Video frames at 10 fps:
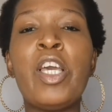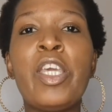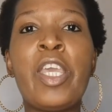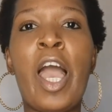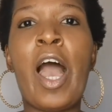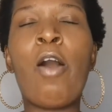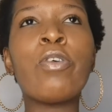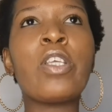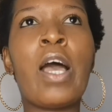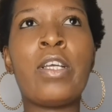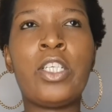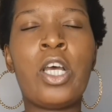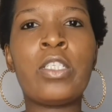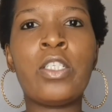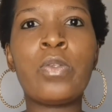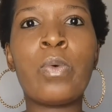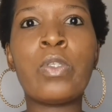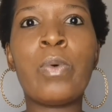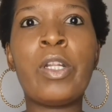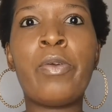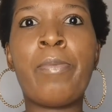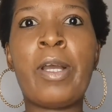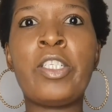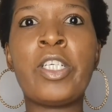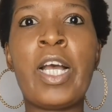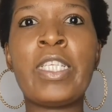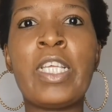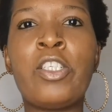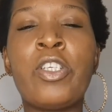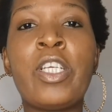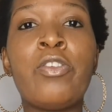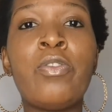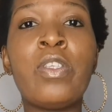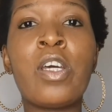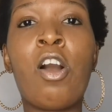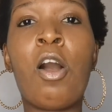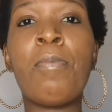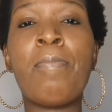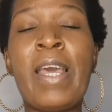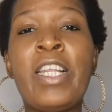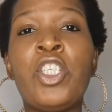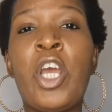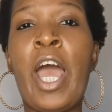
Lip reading: Yeah, also I just also want to remind you guys that you can use the Carb Manager